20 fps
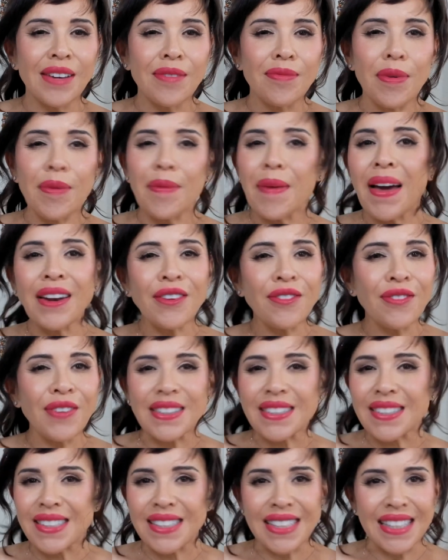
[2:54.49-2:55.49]
But
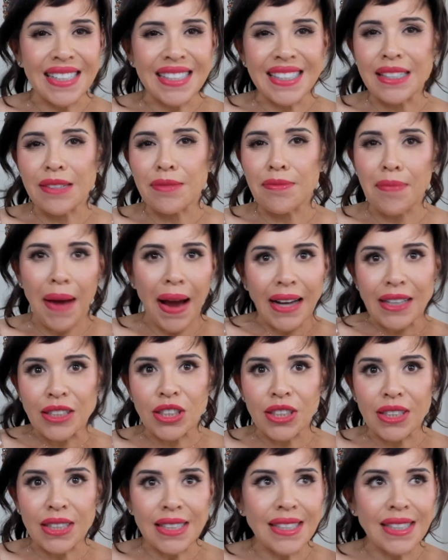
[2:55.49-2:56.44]
manifesting isn't magic.